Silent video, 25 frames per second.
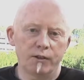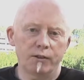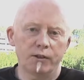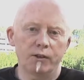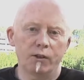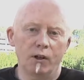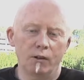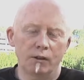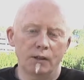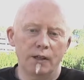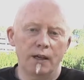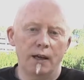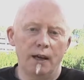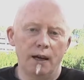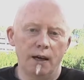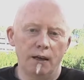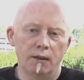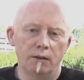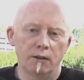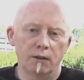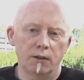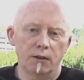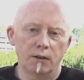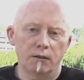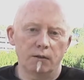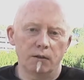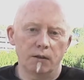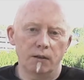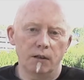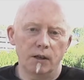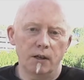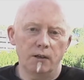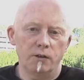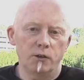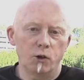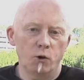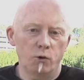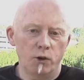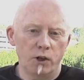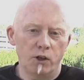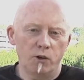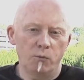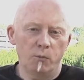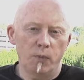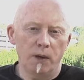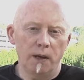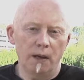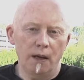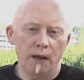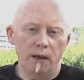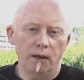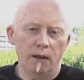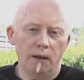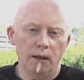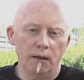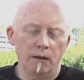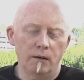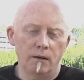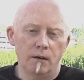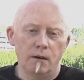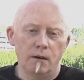It's not the end. It's only the beginning.